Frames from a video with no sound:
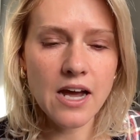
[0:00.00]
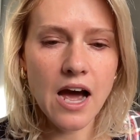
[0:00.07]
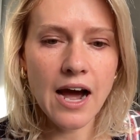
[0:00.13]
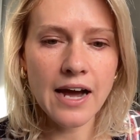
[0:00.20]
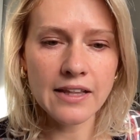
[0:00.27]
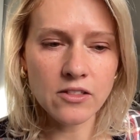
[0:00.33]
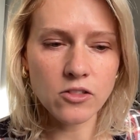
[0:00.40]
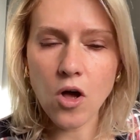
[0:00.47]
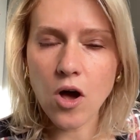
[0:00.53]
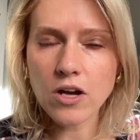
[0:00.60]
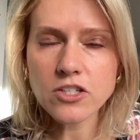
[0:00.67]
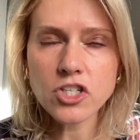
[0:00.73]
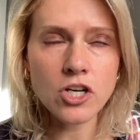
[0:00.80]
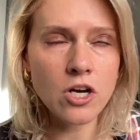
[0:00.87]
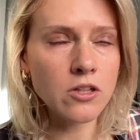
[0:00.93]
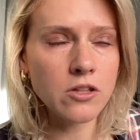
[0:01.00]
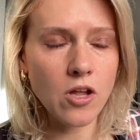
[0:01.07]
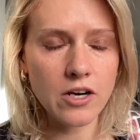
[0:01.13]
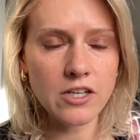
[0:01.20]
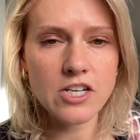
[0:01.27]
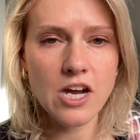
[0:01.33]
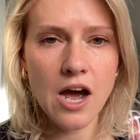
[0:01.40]
I lost a
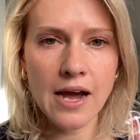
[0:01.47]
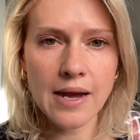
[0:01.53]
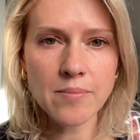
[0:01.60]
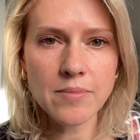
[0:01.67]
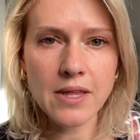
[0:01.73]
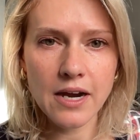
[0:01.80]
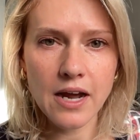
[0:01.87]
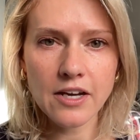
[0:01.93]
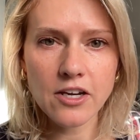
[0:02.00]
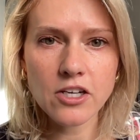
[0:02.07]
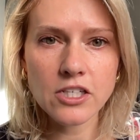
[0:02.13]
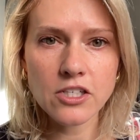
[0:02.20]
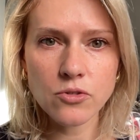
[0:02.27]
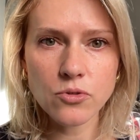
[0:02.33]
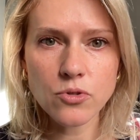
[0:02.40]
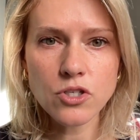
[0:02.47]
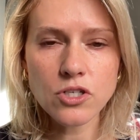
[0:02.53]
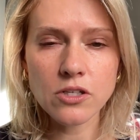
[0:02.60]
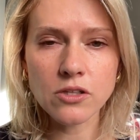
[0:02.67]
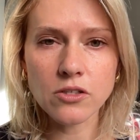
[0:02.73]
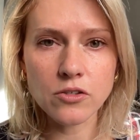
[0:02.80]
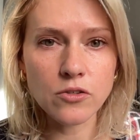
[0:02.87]
lot of time that I could have used
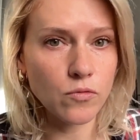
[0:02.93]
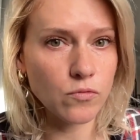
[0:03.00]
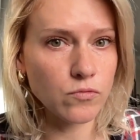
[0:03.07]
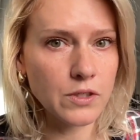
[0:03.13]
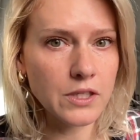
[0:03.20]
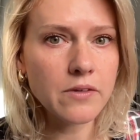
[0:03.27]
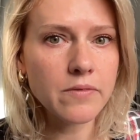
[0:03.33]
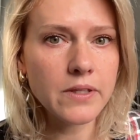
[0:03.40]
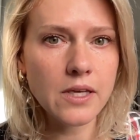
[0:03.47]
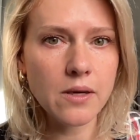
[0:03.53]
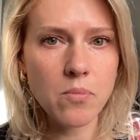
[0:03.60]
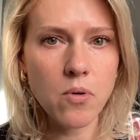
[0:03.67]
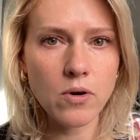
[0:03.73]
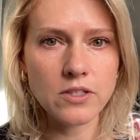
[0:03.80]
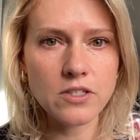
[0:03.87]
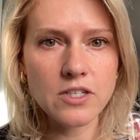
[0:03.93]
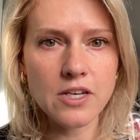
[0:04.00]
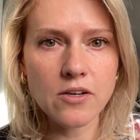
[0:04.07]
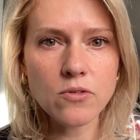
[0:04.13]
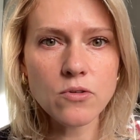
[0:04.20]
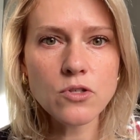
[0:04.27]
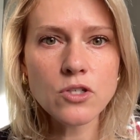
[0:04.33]
to learn really, really important
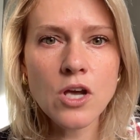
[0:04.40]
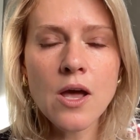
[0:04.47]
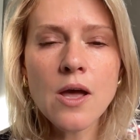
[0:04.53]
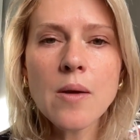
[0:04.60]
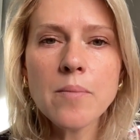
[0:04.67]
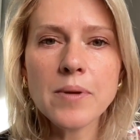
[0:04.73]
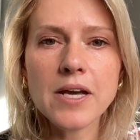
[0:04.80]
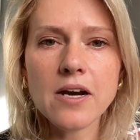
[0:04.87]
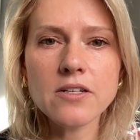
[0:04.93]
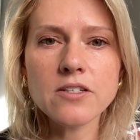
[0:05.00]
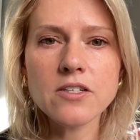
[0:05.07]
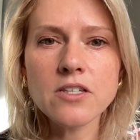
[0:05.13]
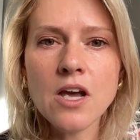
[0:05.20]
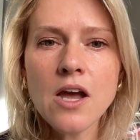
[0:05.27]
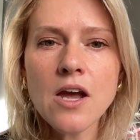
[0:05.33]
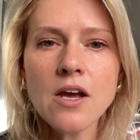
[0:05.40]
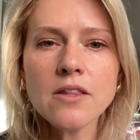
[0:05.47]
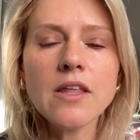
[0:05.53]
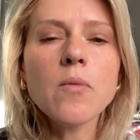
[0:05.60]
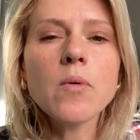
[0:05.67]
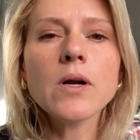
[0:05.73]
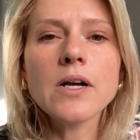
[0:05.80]
skills because
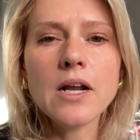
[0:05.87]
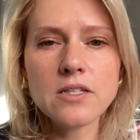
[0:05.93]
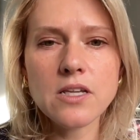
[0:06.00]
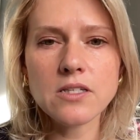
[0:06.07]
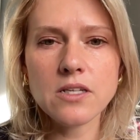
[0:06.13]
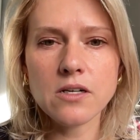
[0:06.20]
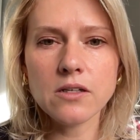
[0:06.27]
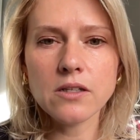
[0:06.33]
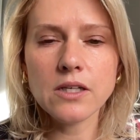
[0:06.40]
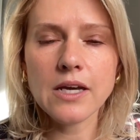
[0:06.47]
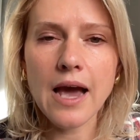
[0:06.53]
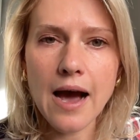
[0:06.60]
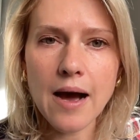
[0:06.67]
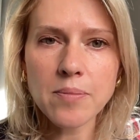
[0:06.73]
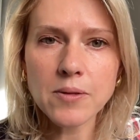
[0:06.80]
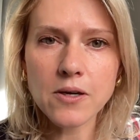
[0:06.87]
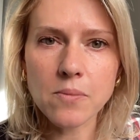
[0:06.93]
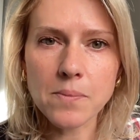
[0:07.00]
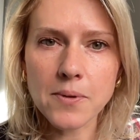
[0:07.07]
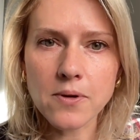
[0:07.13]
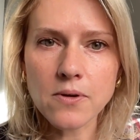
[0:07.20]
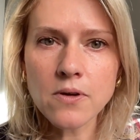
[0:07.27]
they weren't necessarily
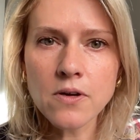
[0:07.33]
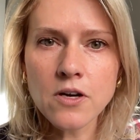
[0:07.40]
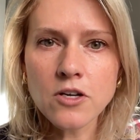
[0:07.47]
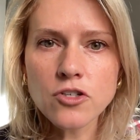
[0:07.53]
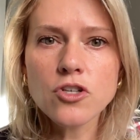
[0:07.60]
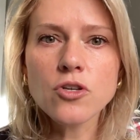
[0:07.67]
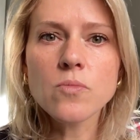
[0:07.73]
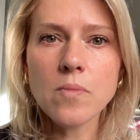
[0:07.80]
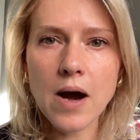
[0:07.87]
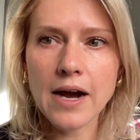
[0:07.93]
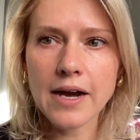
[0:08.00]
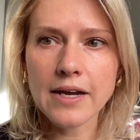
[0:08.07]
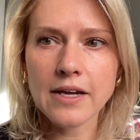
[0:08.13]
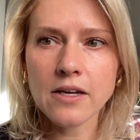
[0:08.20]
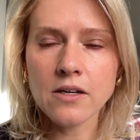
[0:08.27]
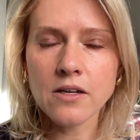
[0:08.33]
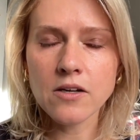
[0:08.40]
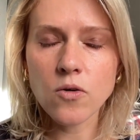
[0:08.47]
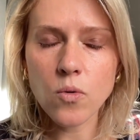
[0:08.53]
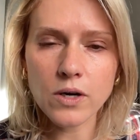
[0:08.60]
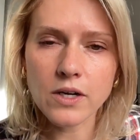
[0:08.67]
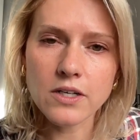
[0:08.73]
applicable to my
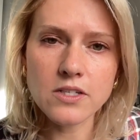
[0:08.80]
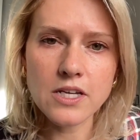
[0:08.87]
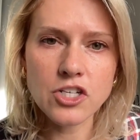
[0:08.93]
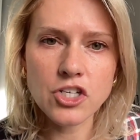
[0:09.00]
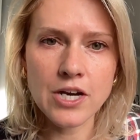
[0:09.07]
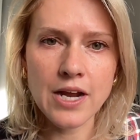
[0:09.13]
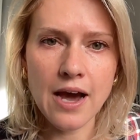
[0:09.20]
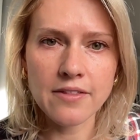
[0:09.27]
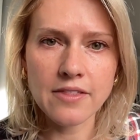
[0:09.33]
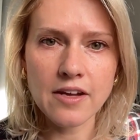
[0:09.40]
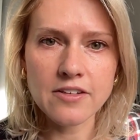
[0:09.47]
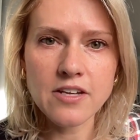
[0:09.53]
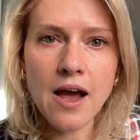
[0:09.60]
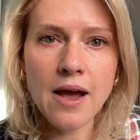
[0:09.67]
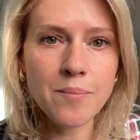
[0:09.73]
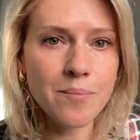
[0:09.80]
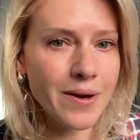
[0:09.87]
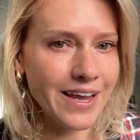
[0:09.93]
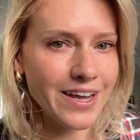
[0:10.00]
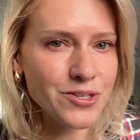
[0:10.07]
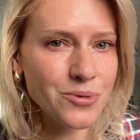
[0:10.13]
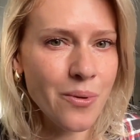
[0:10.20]
organization at that time. But
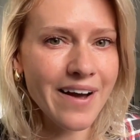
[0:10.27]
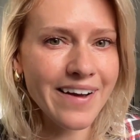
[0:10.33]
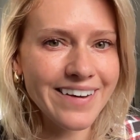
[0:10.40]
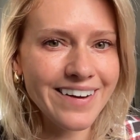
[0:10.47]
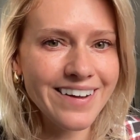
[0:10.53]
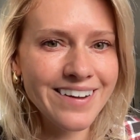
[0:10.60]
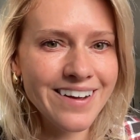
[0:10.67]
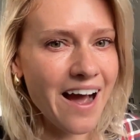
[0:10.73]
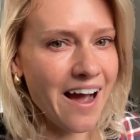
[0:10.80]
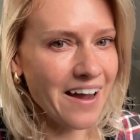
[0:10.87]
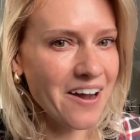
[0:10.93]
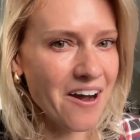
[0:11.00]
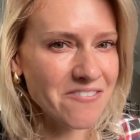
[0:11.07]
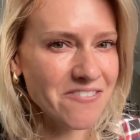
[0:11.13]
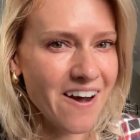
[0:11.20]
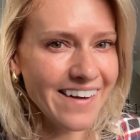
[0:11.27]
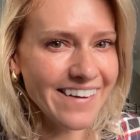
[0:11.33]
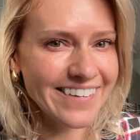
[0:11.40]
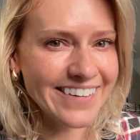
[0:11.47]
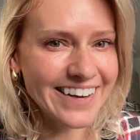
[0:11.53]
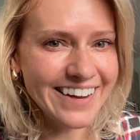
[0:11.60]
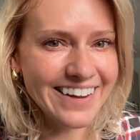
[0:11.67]
guess what? I got
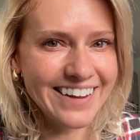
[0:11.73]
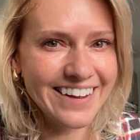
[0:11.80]
fired.